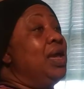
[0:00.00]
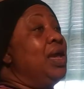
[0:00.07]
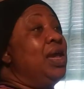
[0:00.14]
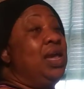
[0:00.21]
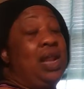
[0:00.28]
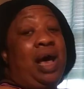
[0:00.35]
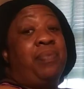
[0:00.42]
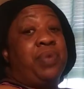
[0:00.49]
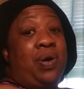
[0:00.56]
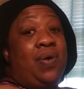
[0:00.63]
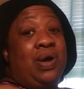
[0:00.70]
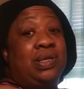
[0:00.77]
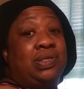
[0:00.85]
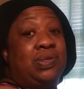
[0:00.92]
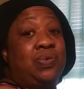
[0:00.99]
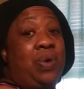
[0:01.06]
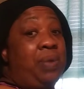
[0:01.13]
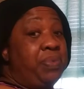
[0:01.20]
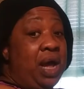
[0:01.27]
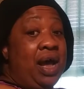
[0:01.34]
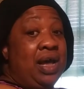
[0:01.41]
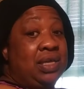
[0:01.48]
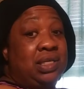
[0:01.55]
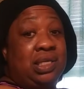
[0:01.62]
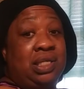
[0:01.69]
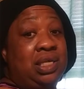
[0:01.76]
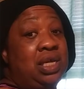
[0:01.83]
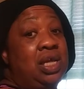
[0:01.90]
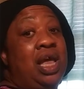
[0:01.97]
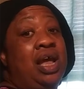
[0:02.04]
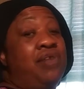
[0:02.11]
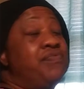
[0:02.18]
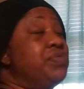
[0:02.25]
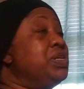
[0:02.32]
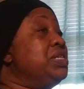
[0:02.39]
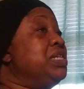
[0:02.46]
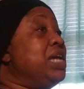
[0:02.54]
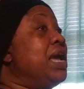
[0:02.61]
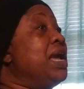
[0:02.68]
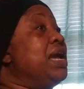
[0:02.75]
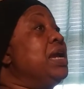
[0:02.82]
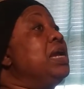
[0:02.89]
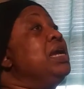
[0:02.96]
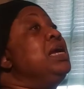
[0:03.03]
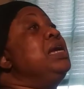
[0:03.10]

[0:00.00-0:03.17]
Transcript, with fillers: And I'm going to. I'm constantly, every day,